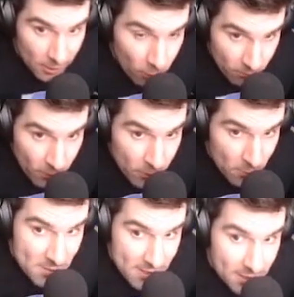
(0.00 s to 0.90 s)
go fuck
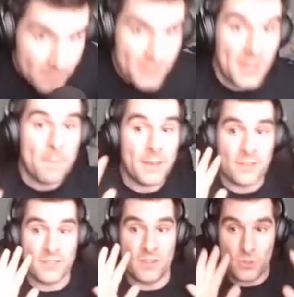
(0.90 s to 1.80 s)
themselves,
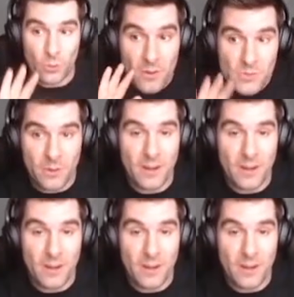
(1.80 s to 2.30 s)
because Azura's